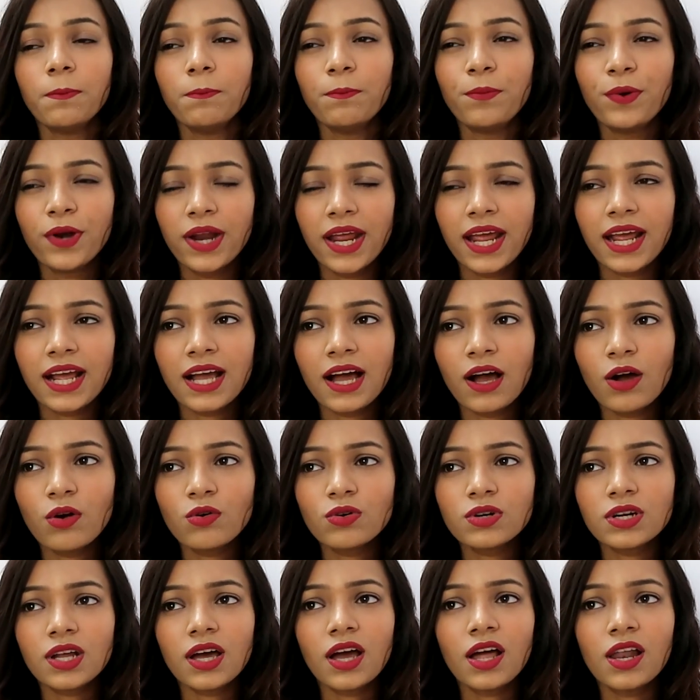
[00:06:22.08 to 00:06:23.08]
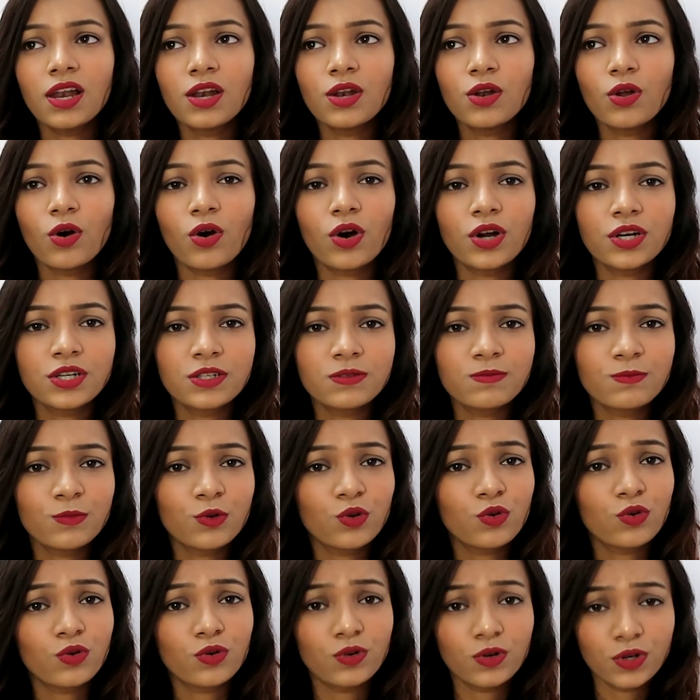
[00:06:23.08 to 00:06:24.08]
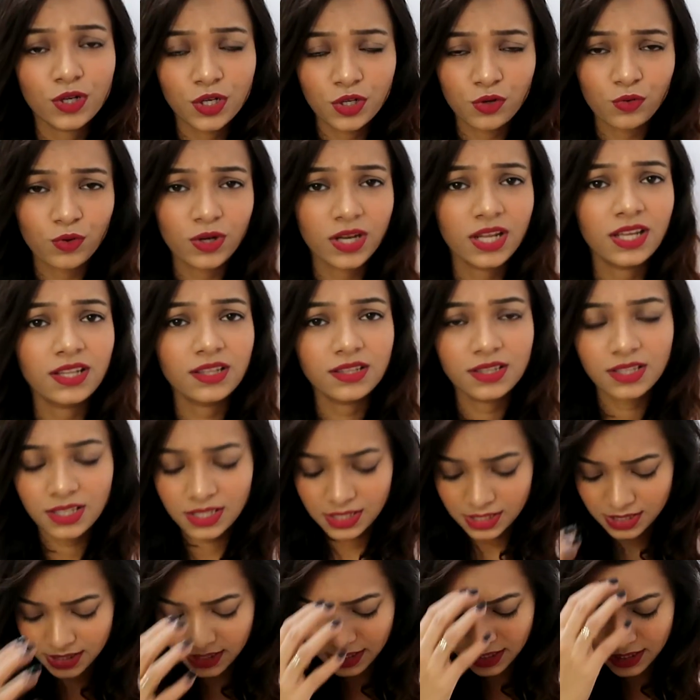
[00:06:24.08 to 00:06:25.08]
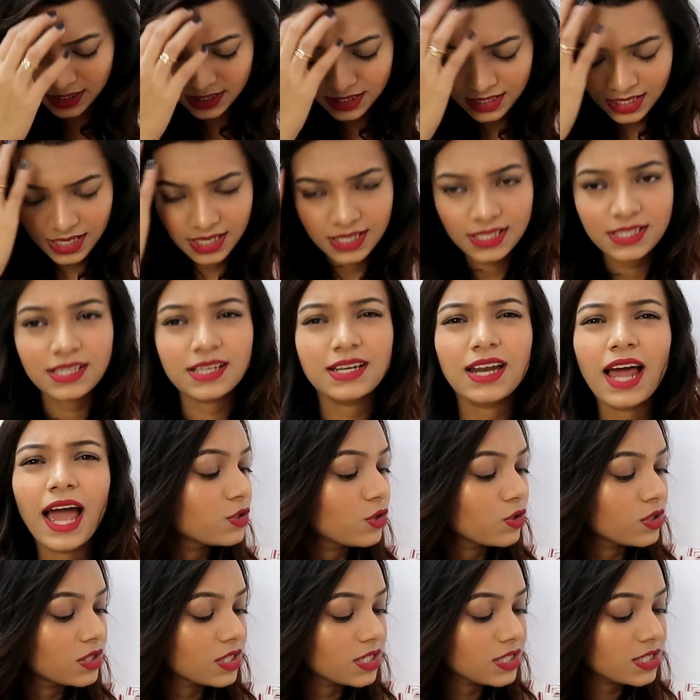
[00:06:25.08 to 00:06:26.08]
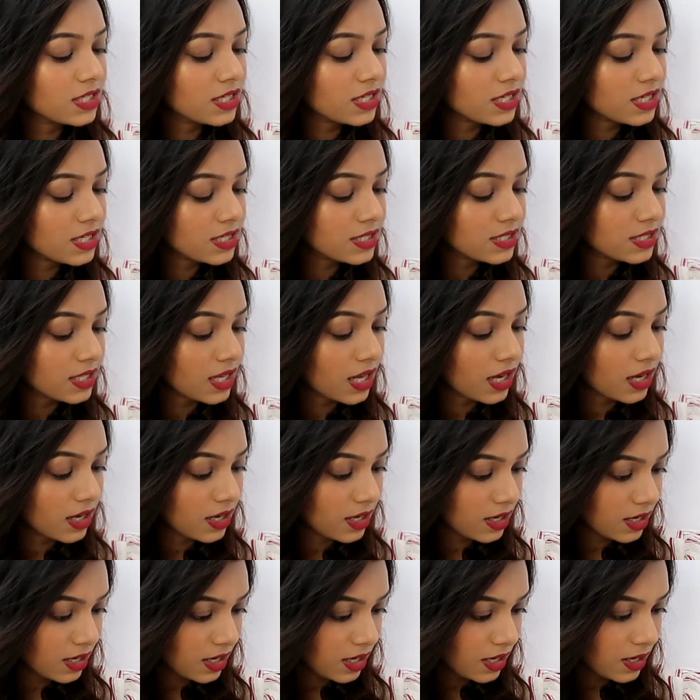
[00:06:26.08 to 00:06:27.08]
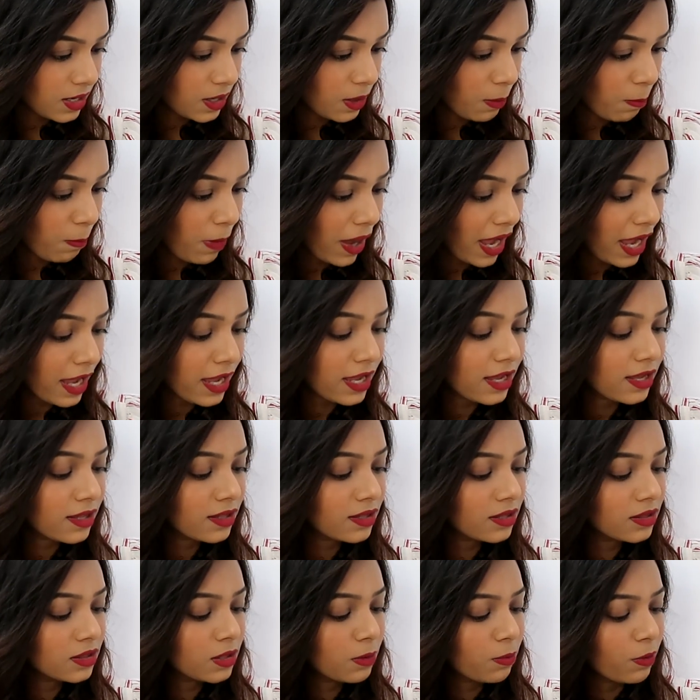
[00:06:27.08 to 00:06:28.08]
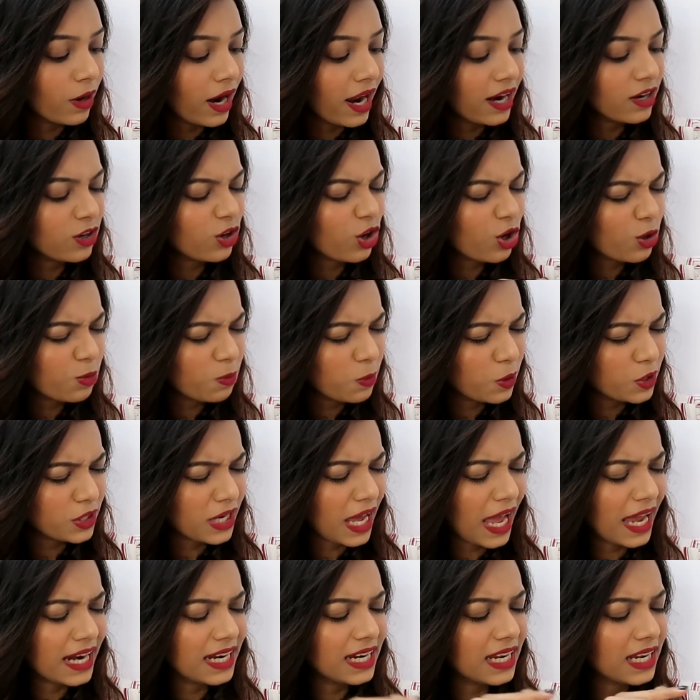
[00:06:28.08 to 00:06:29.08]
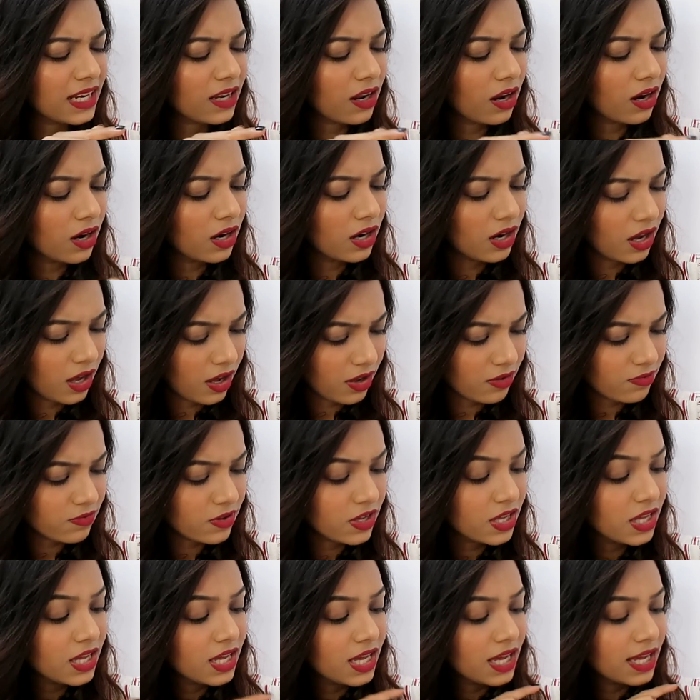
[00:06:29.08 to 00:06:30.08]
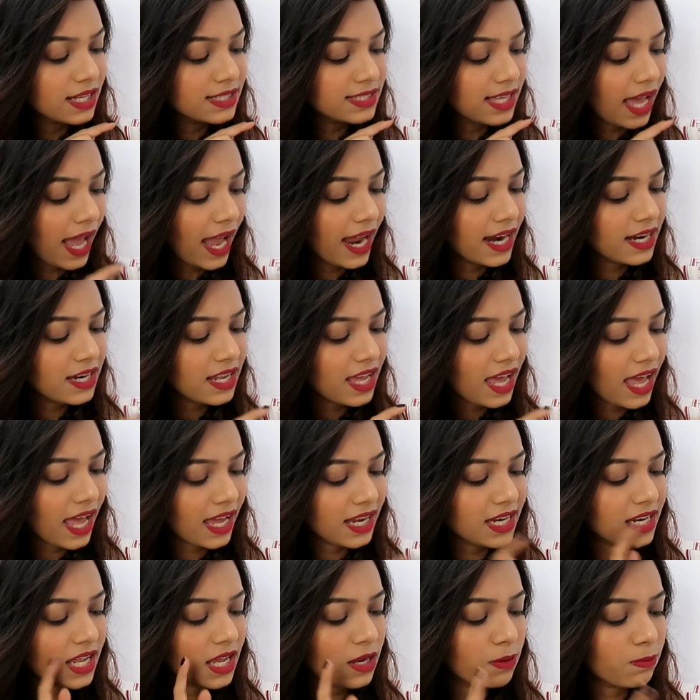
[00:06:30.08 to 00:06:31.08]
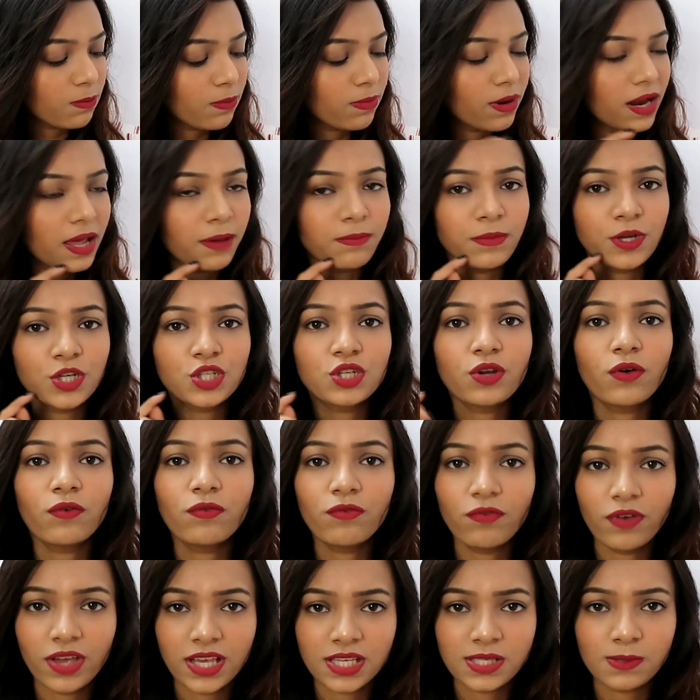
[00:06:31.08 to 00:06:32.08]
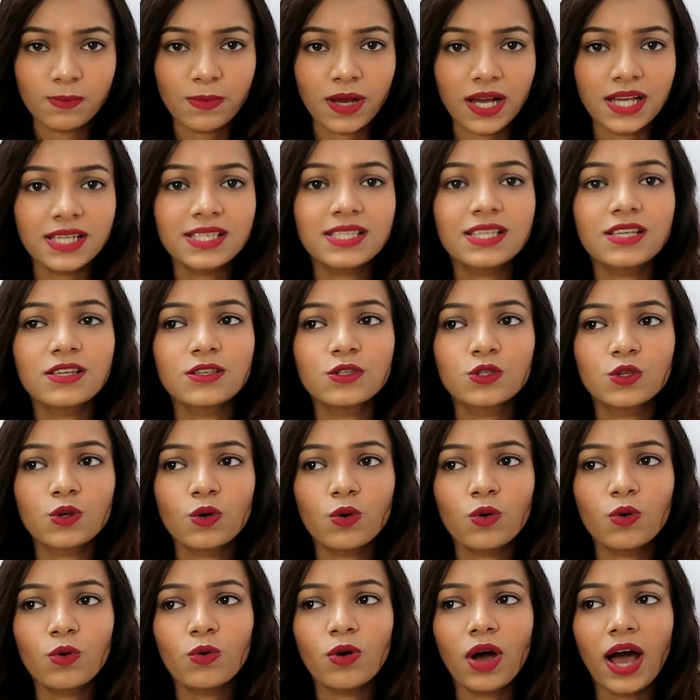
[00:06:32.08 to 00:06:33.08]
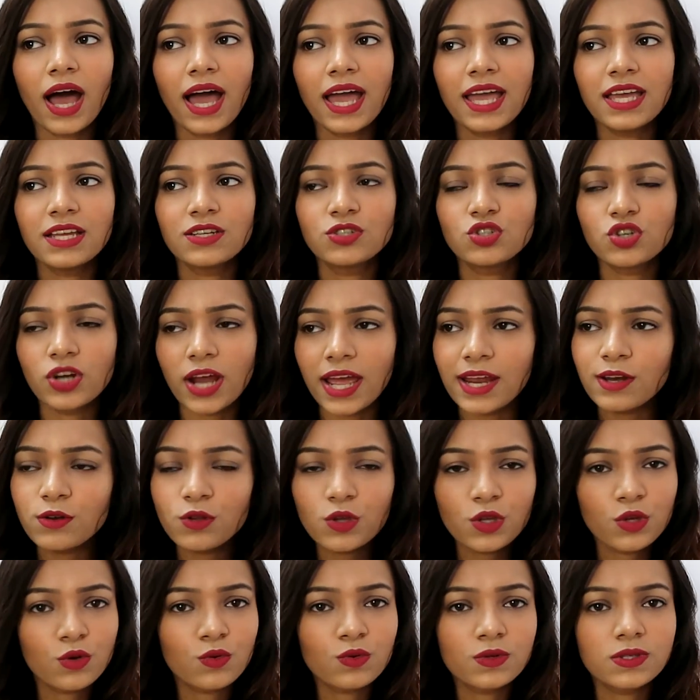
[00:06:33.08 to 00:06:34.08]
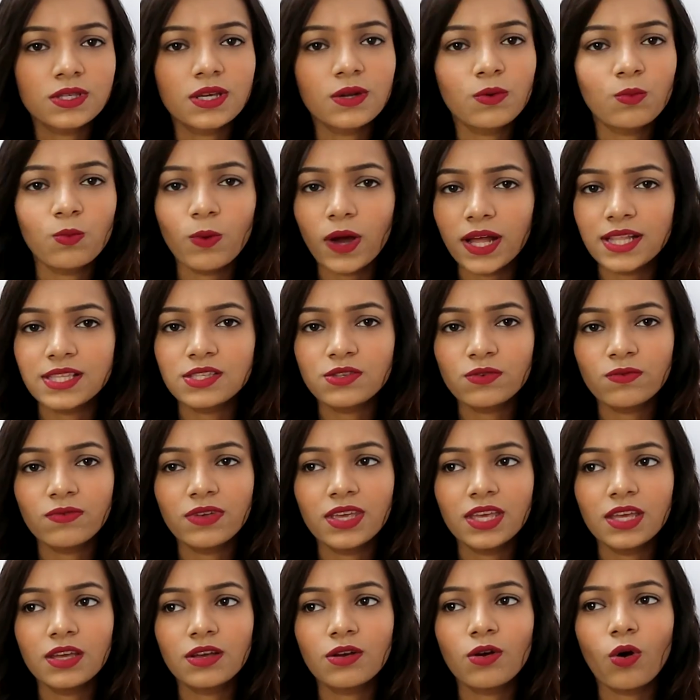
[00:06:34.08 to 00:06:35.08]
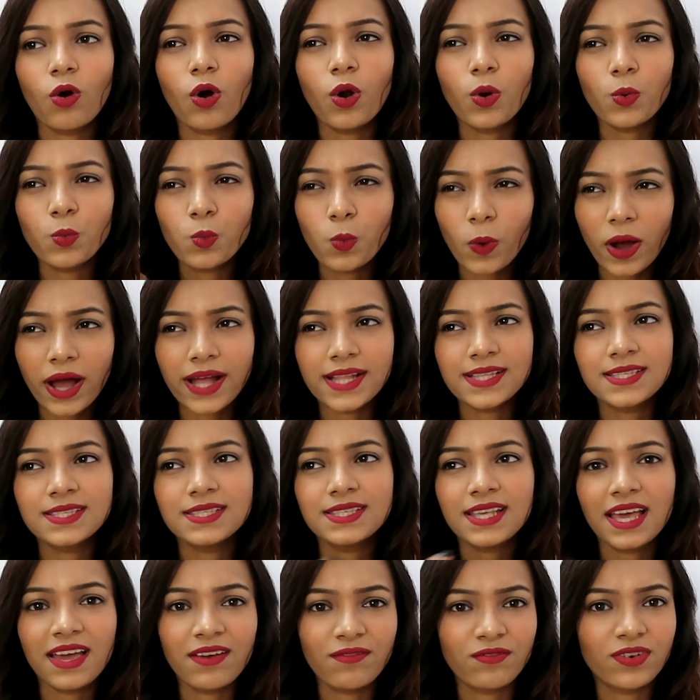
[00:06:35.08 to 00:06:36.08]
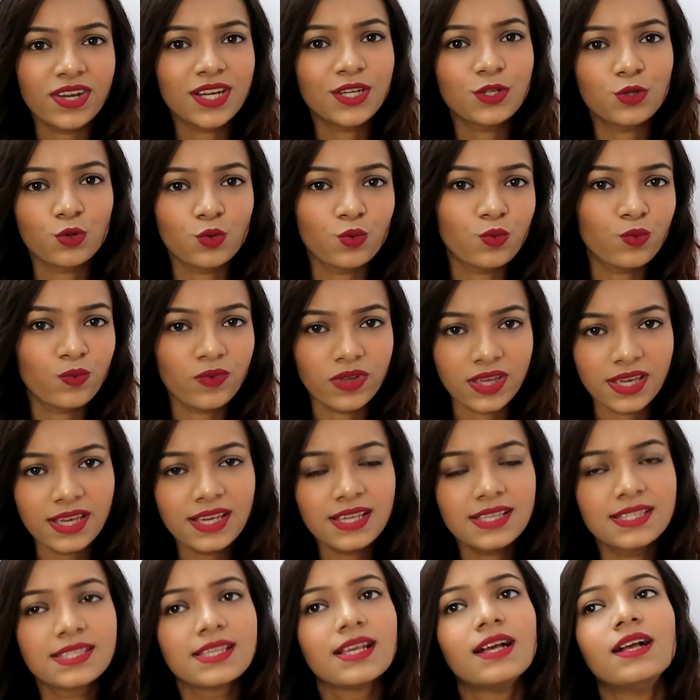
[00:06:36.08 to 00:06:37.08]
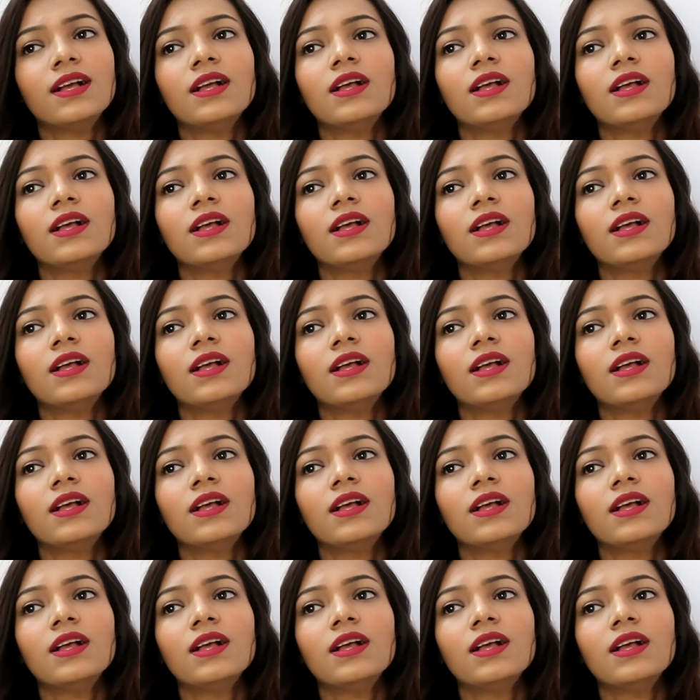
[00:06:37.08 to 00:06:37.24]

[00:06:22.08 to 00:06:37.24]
break out a lot more during this season. So this is by the brand called Botanic Love. It's an anti-acne and blemish face mask. So I try to use it once a week or once every 2 weeks,